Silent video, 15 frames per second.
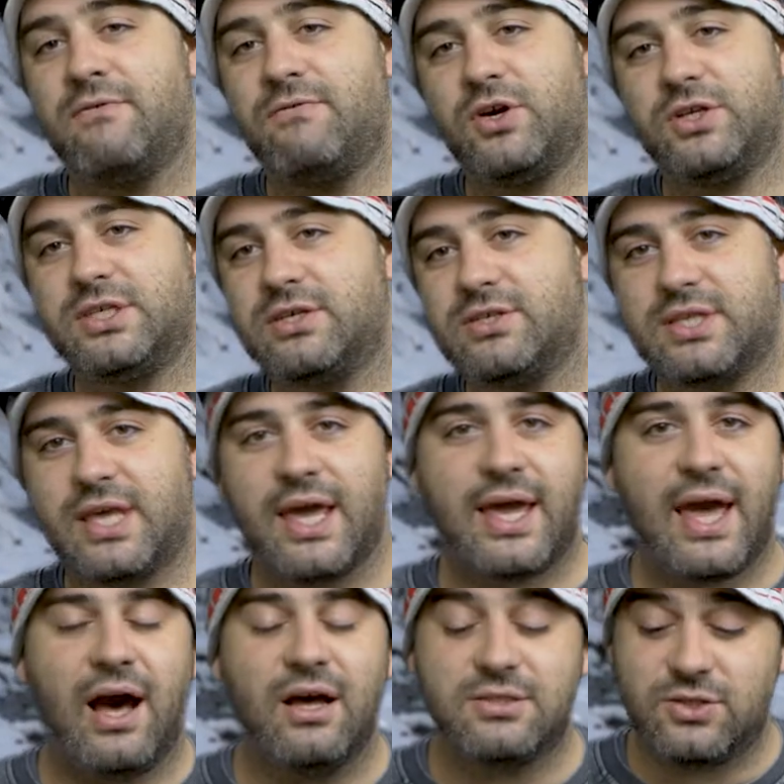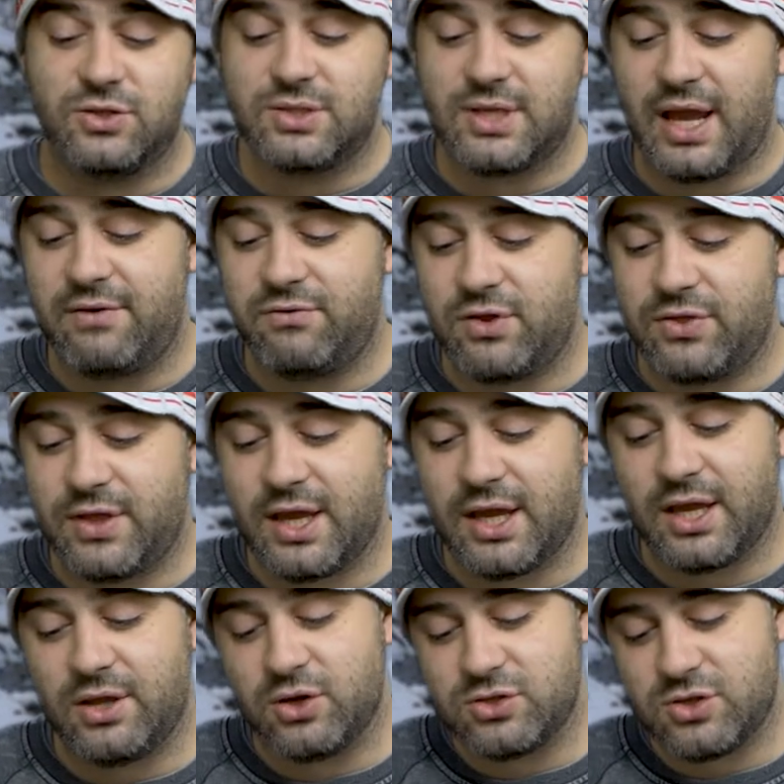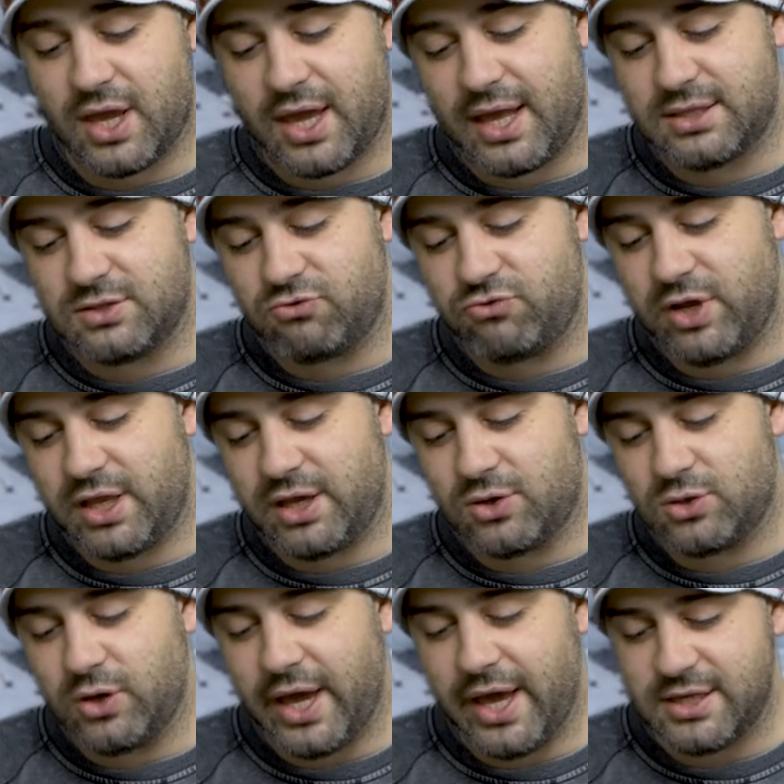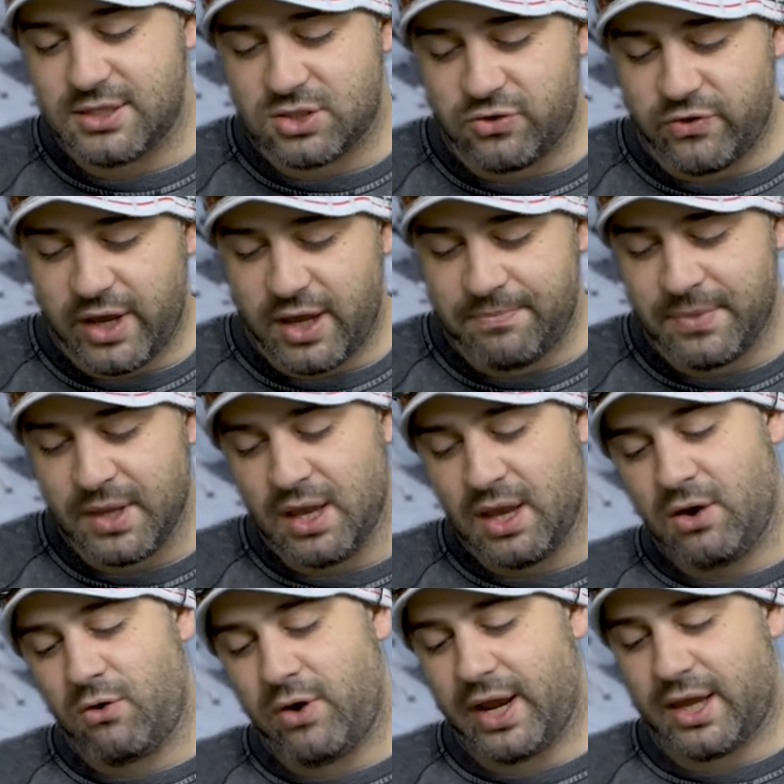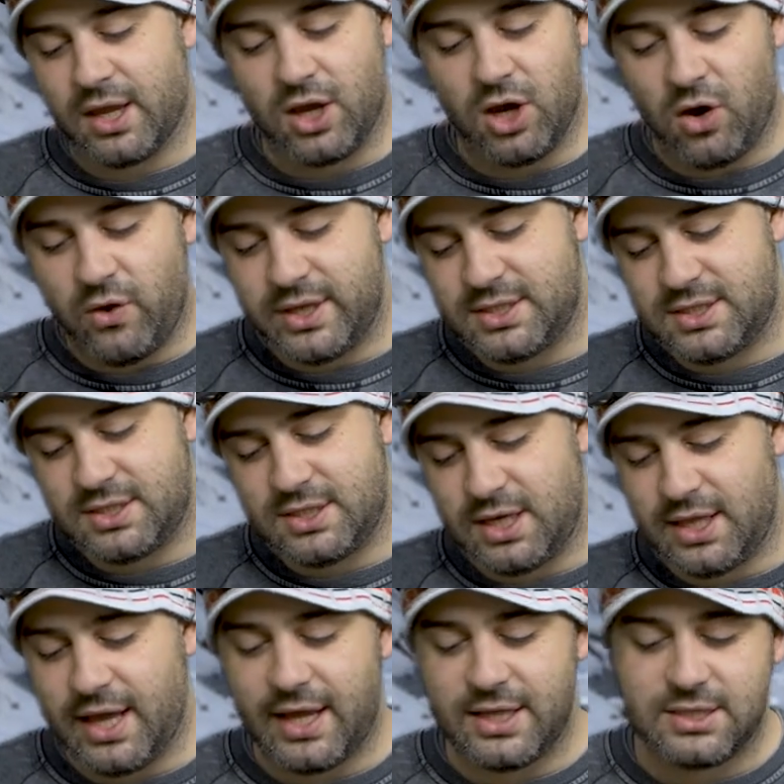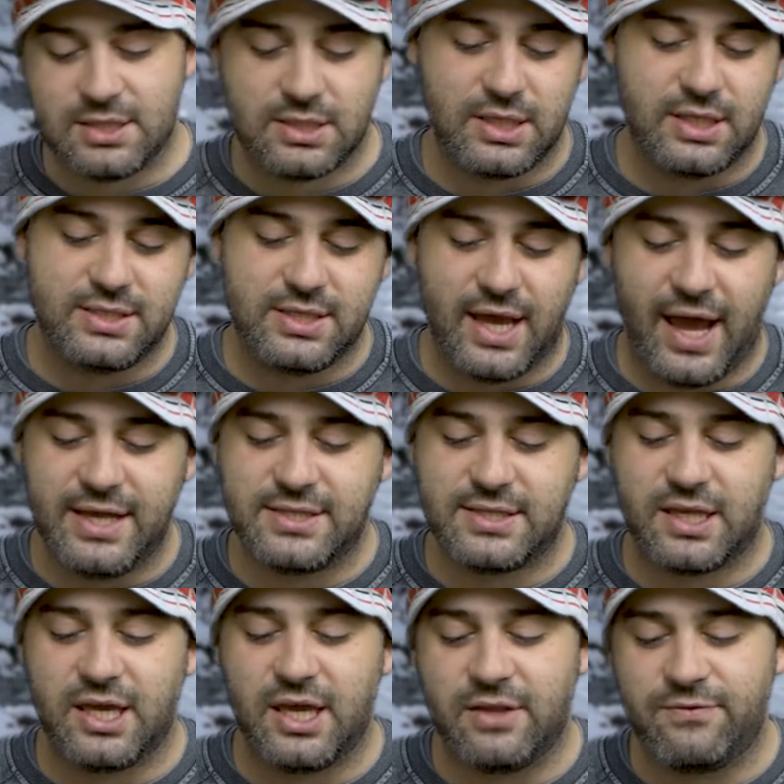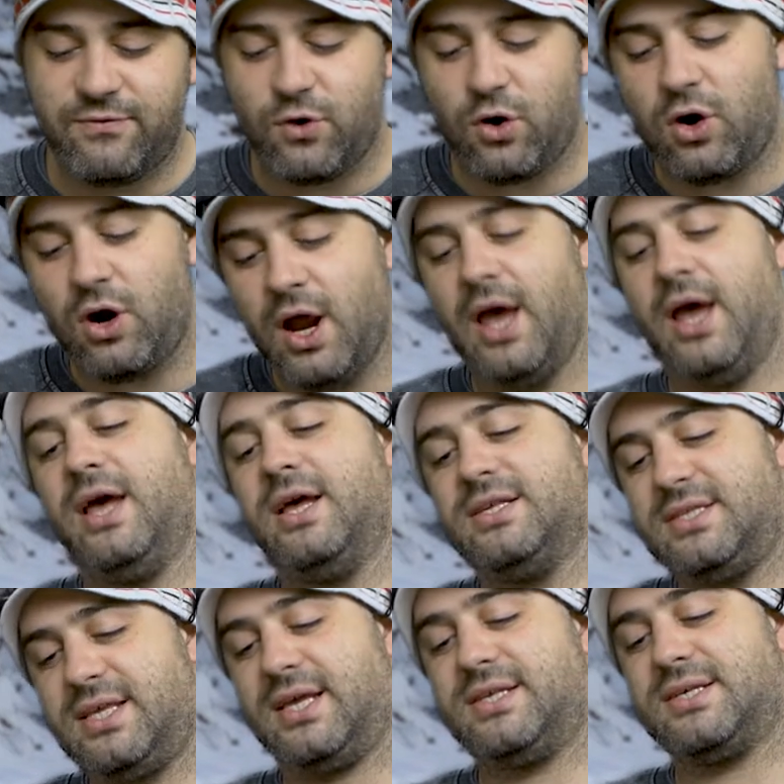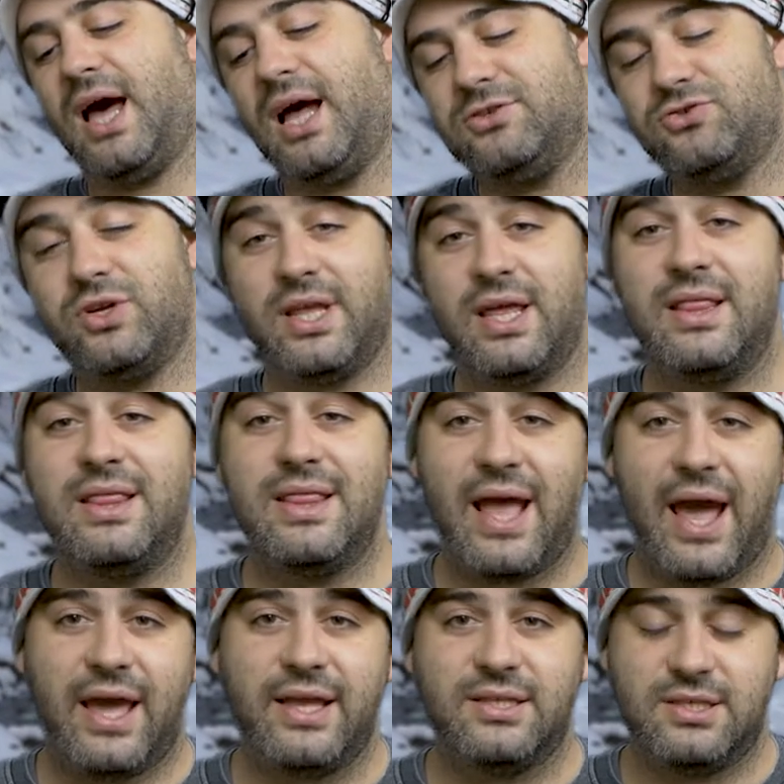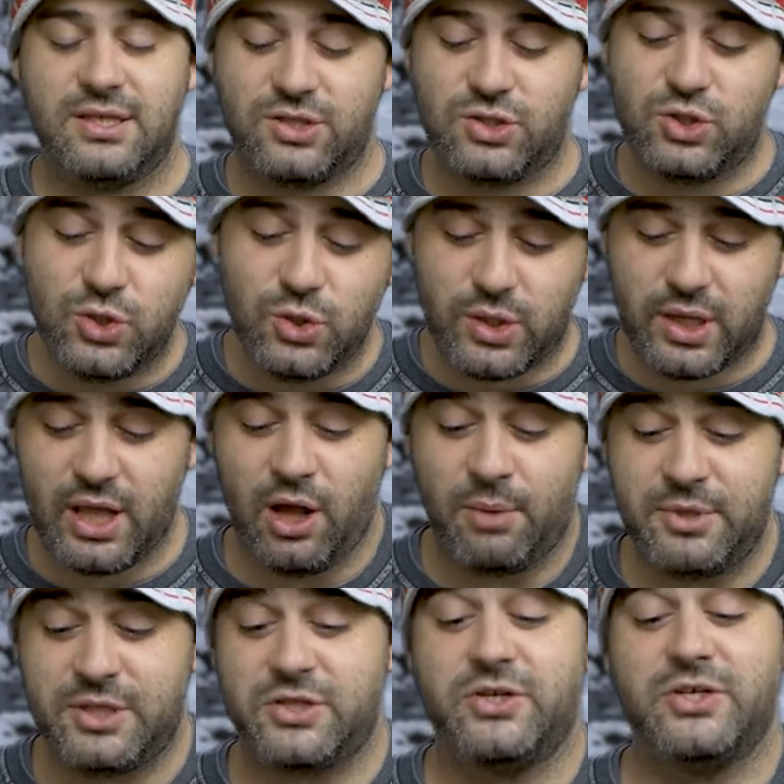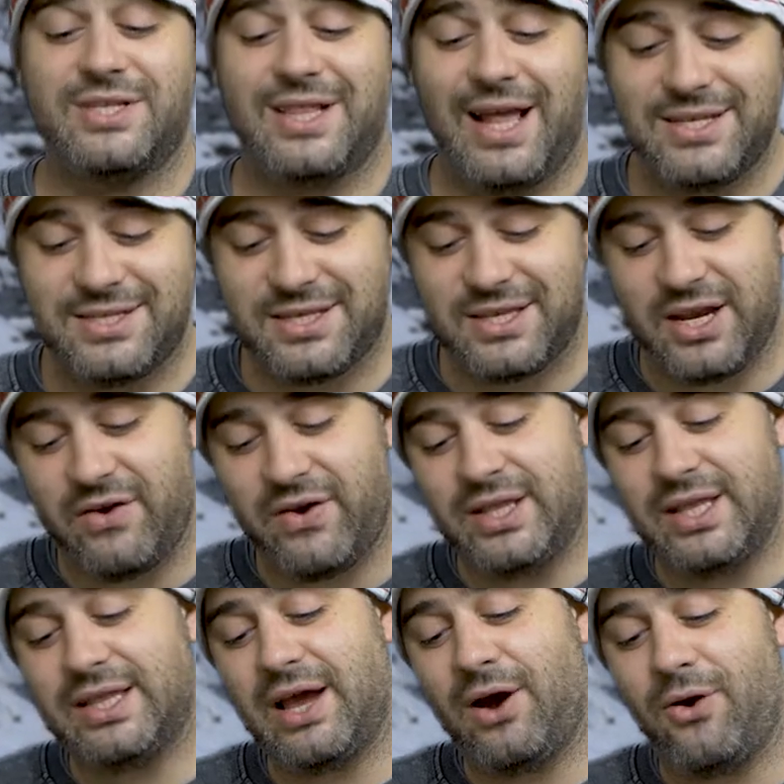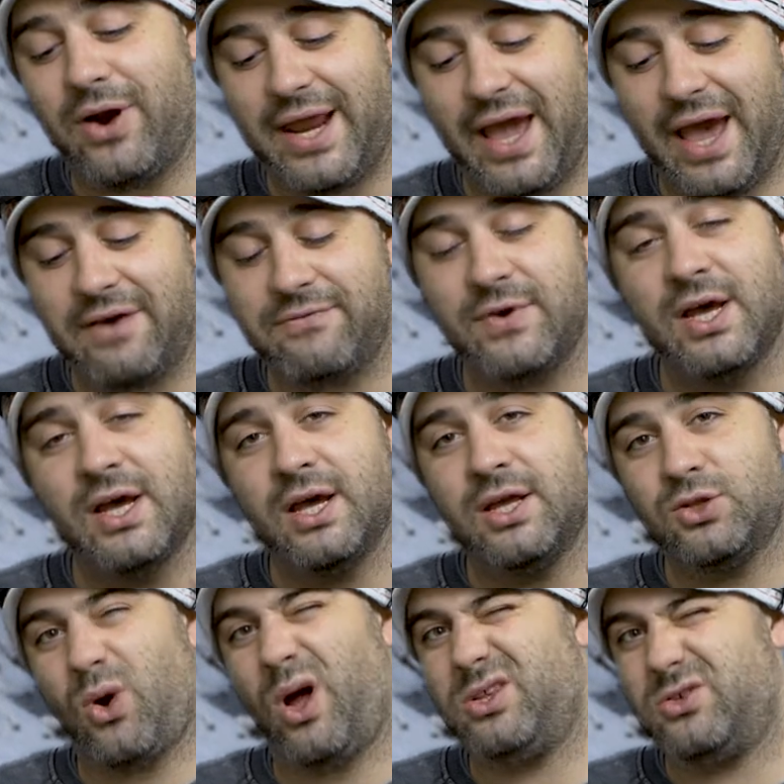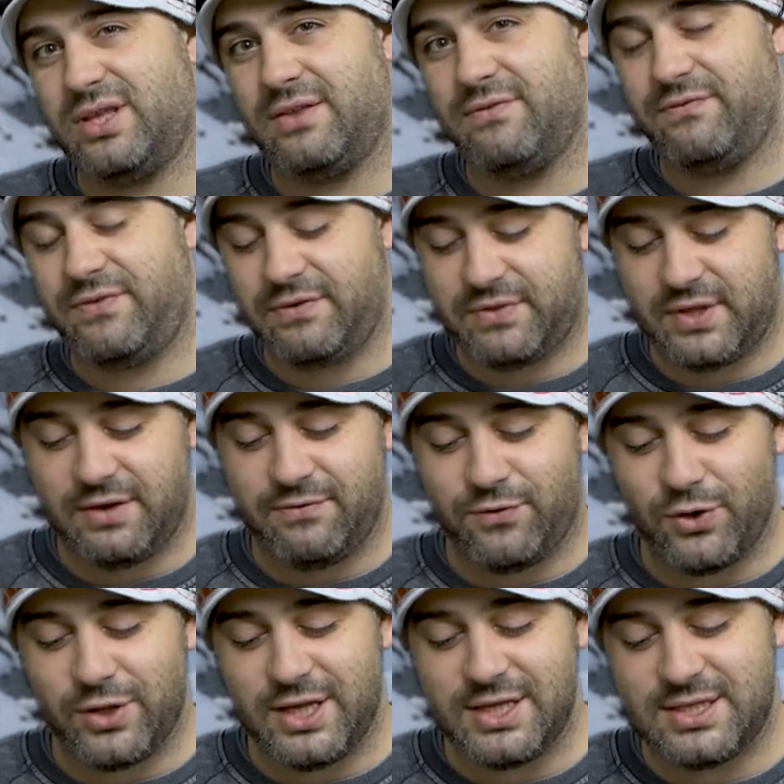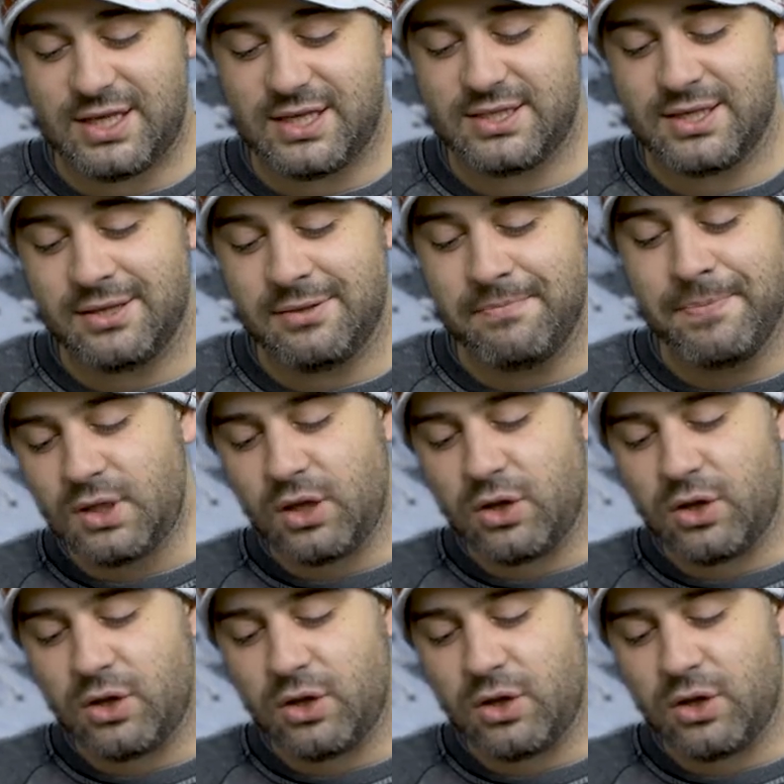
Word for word: vertical skiing altitude, everything, and you also get a really cool history, where I can go and see that, let's say I skied for six hundred ninety-two kilometers last year and that I already have two hundred fifty for this season.